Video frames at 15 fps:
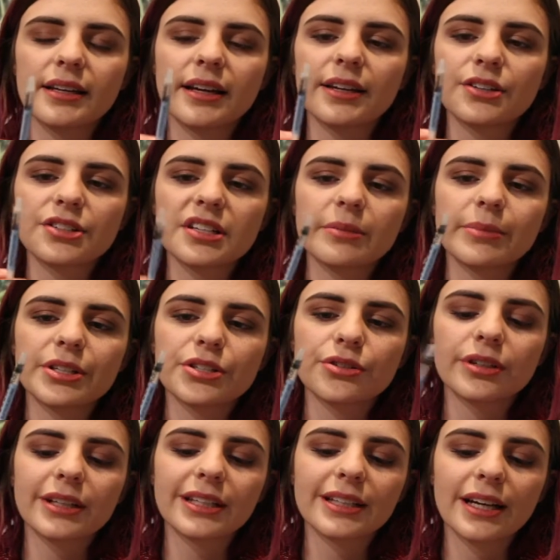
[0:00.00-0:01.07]
I just administer
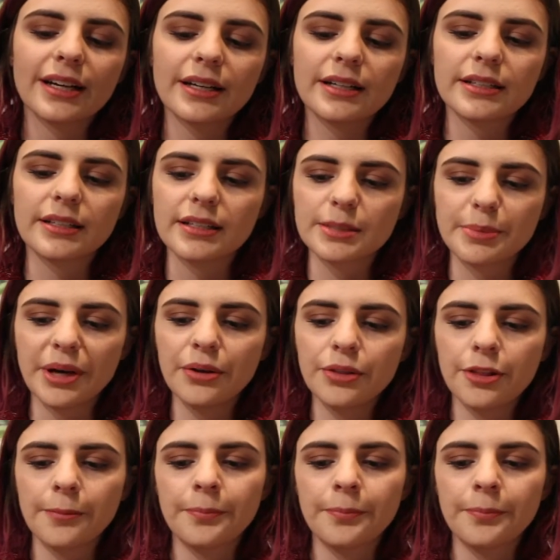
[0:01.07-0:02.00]
it like that into his mouth.